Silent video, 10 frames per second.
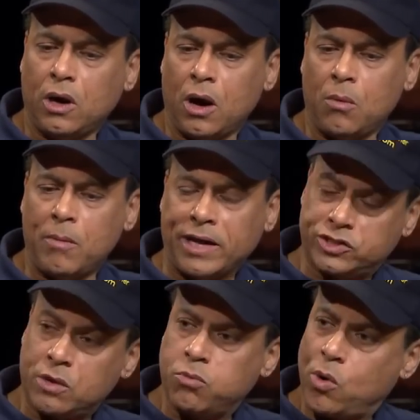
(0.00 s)
um,
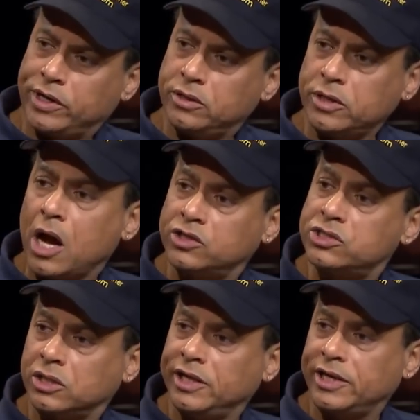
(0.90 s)
at some point,
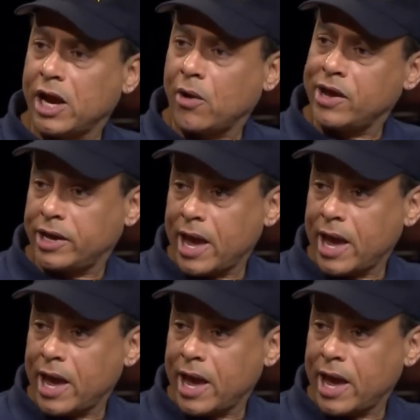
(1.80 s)
constantly carry